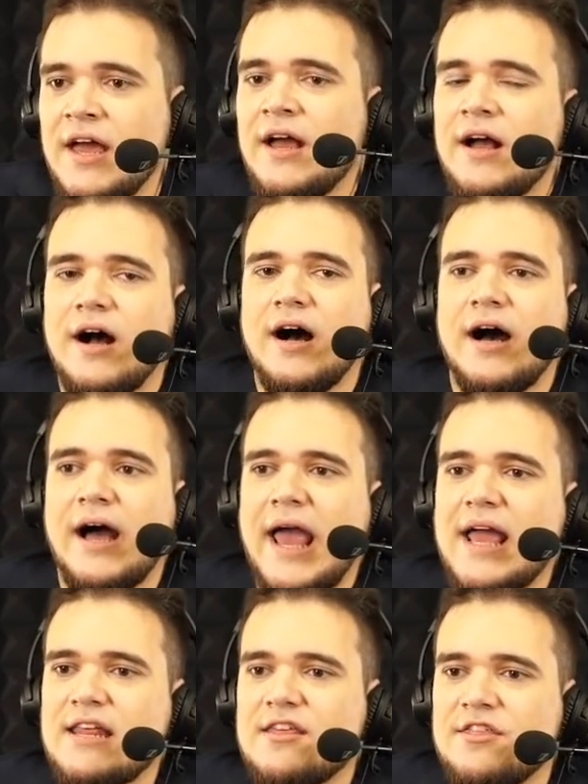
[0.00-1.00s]
uh,
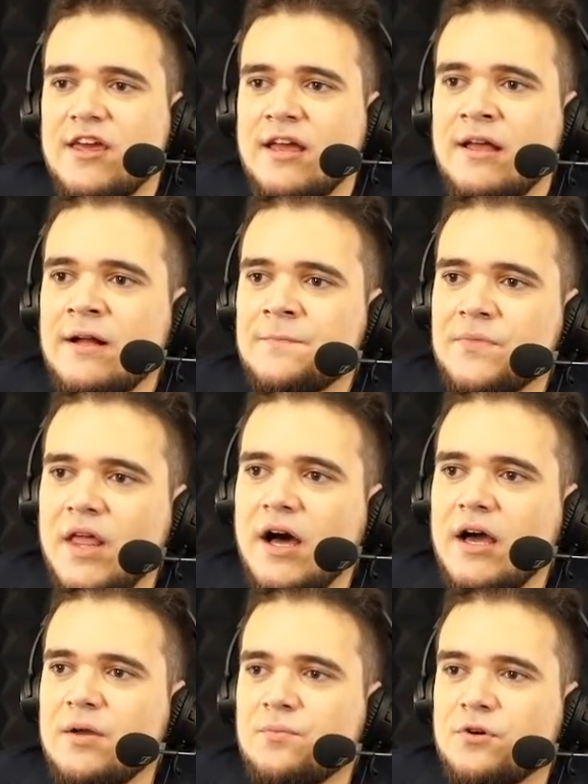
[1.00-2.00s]
anything uh,
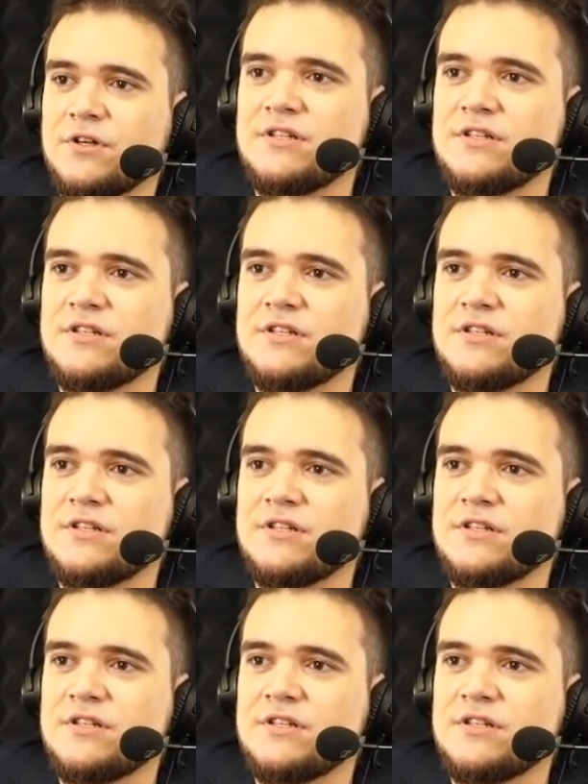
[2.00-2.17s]
important.